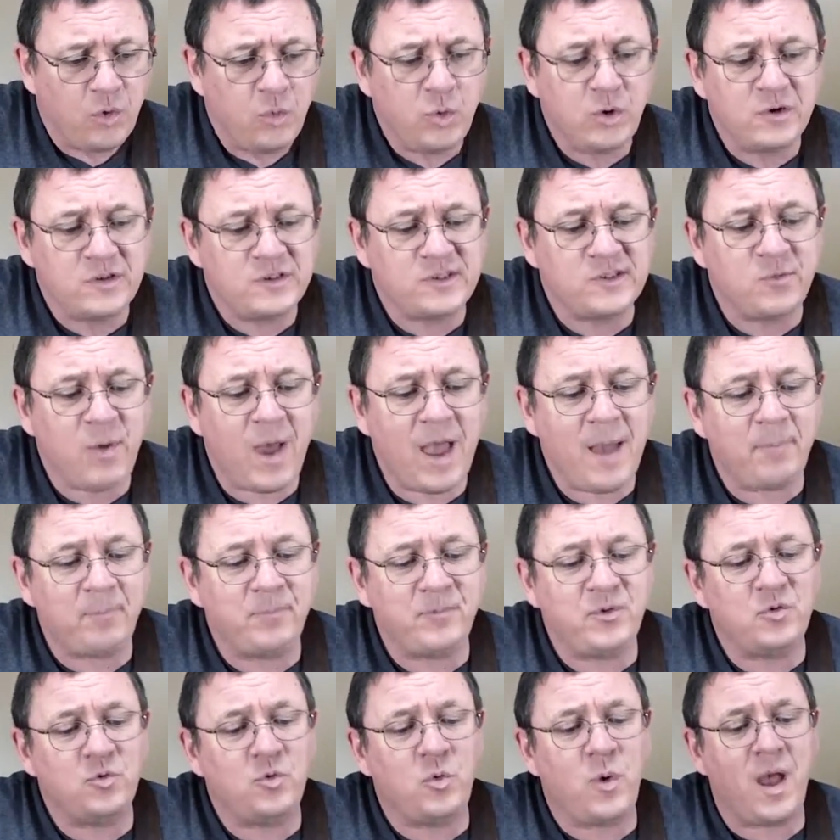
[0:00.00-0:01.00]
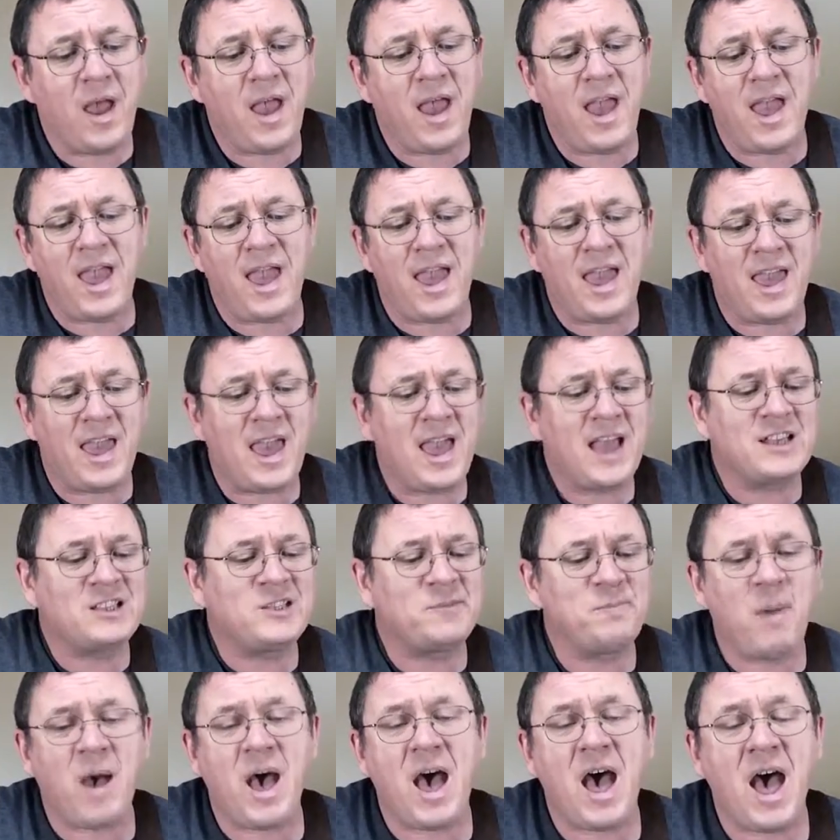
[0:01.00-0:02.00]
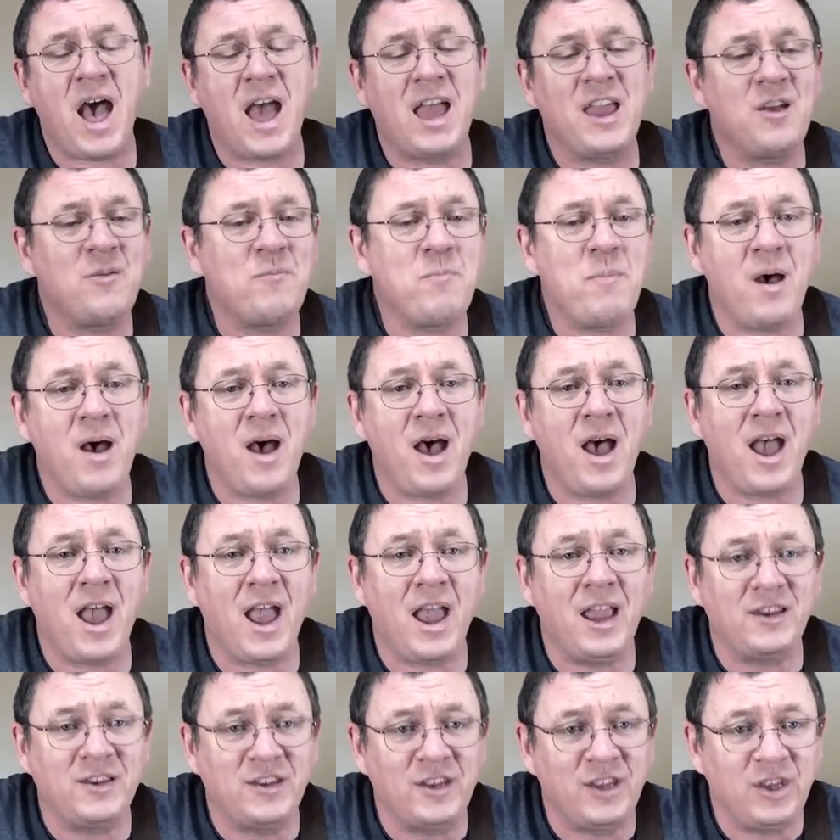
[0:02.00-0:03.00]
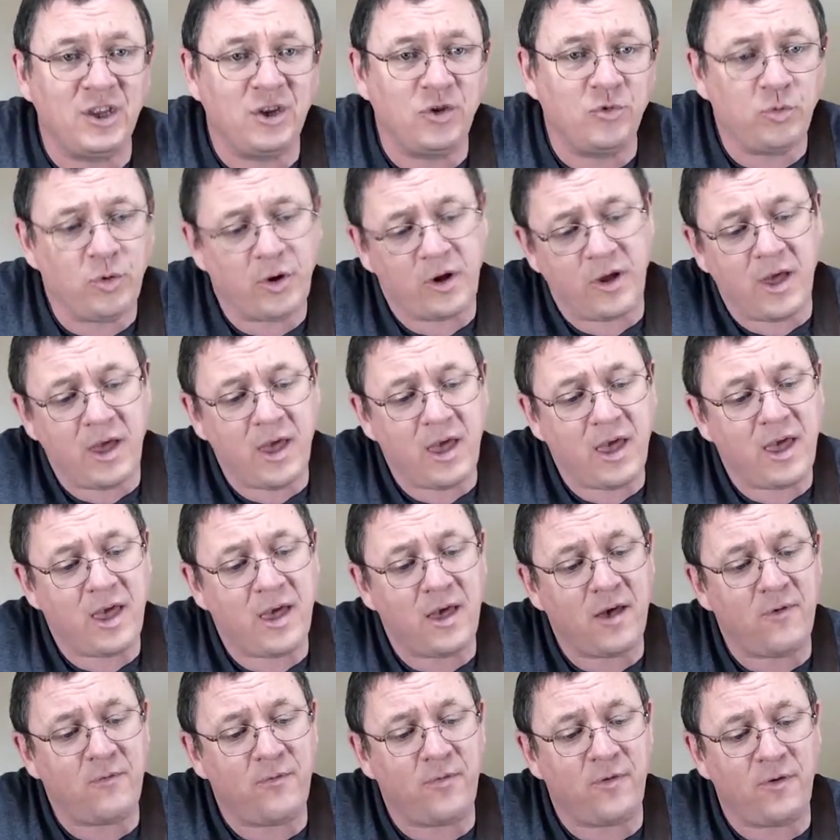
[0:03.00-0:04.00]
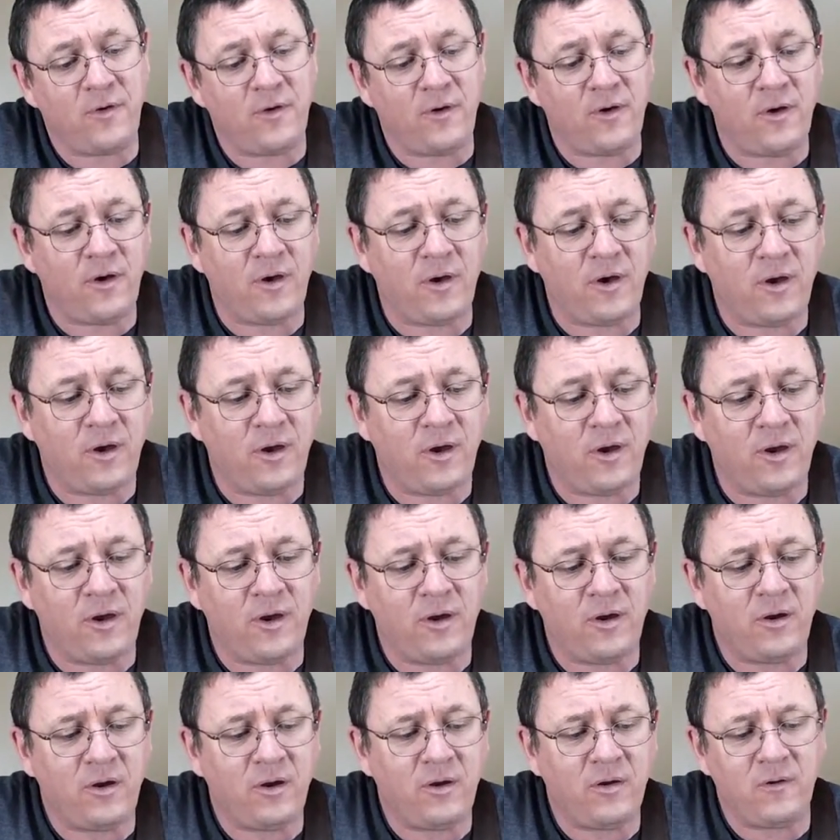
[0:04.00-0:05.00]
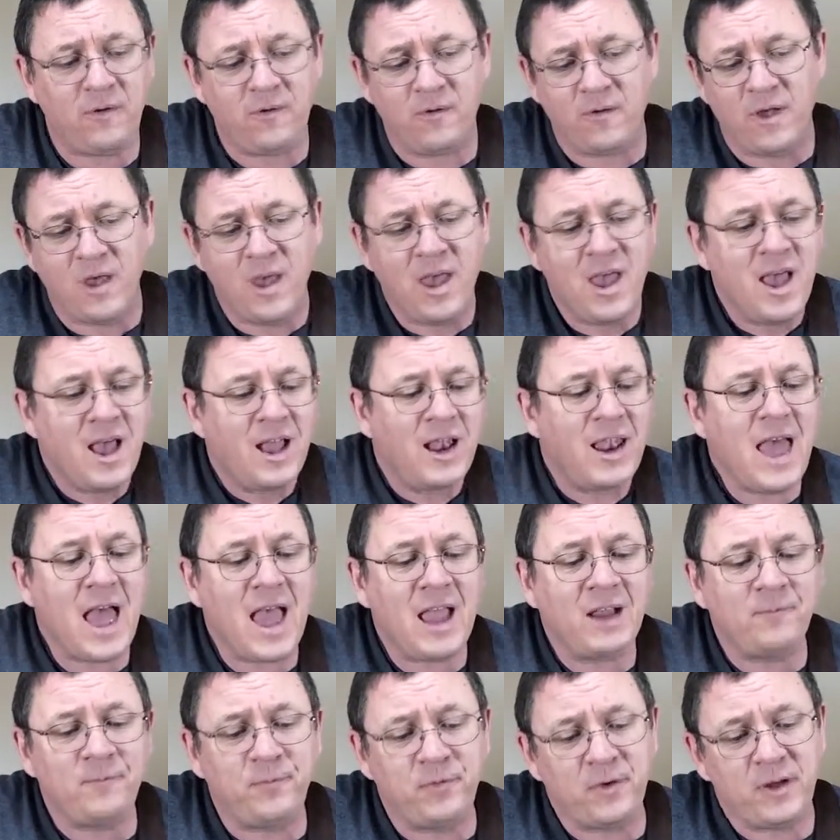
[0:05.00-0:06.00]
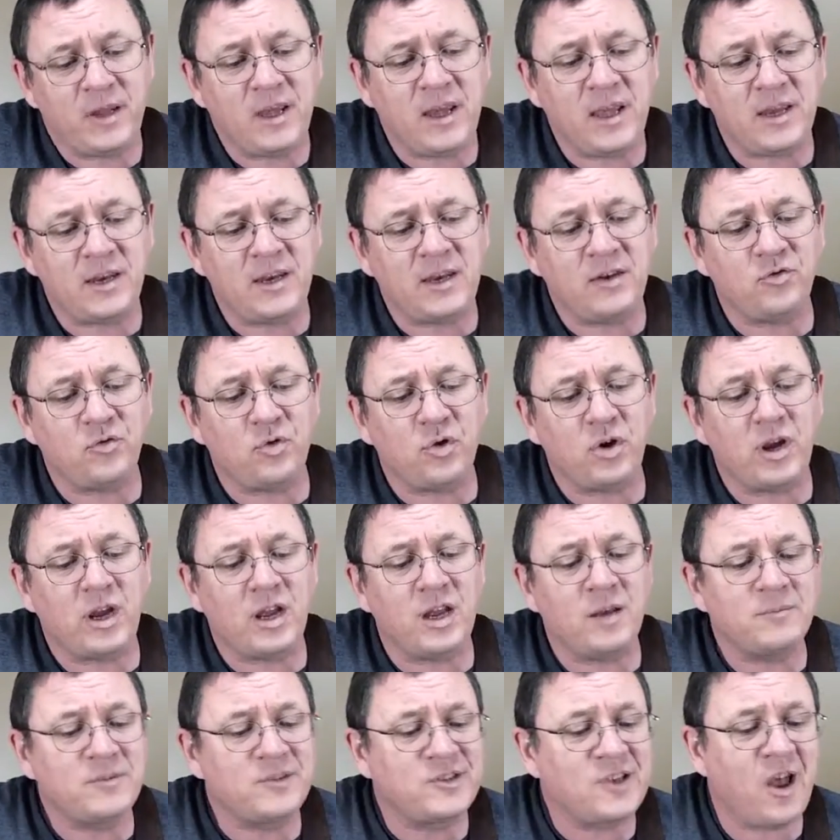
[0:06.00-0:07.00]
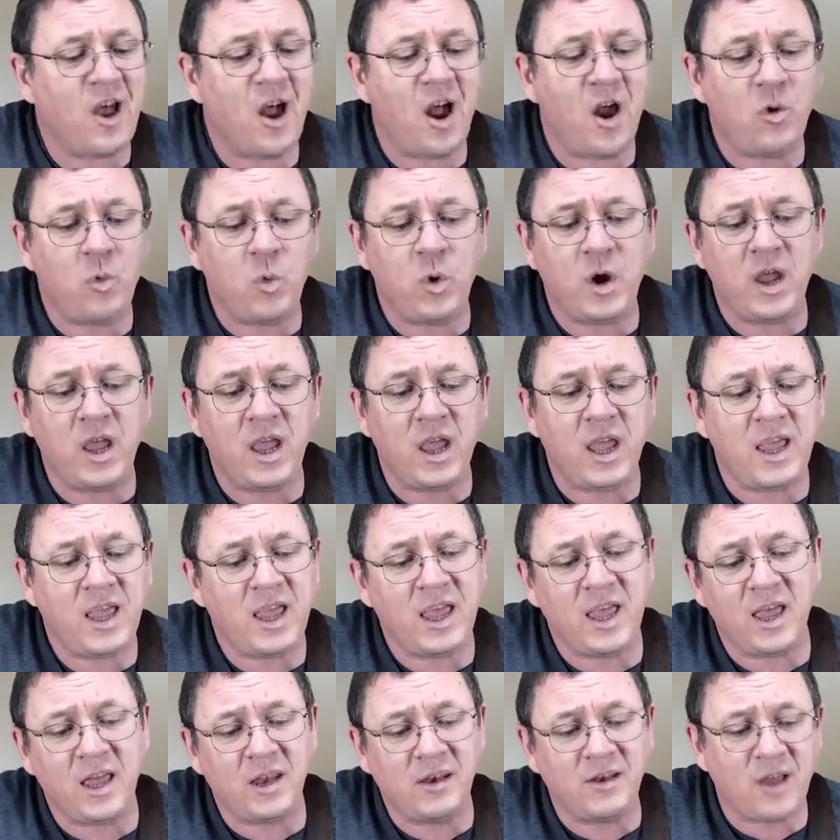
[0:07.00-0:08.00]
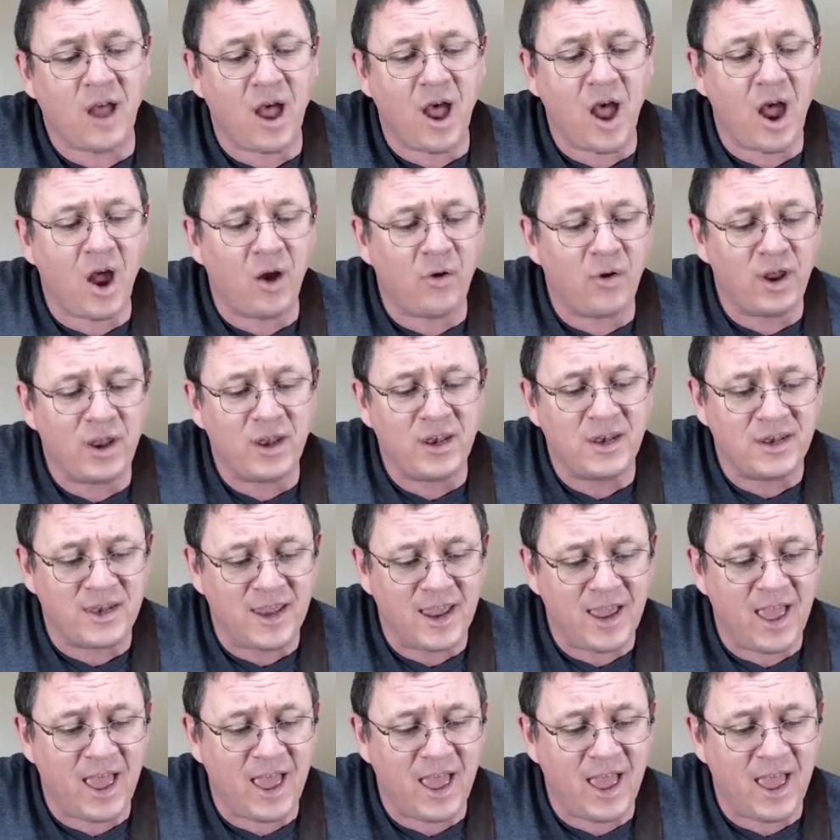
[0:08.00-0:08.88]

We're swept away as by a mighty river. Like fleeting dreams are we and are in